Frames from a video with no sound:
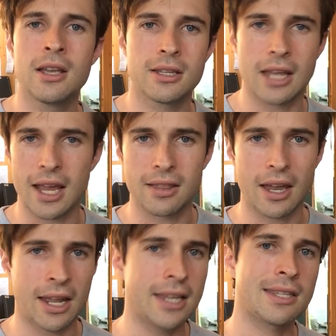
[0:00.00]
saying
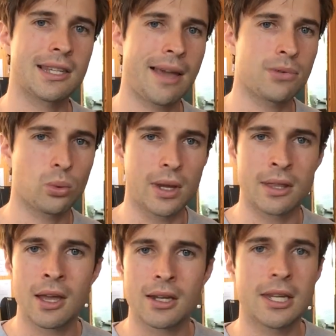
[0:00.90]
that he slept with
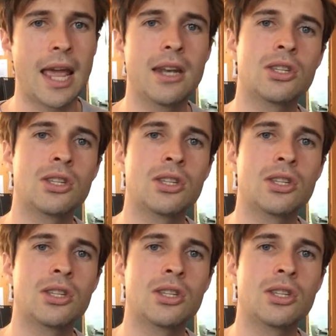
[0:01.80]
10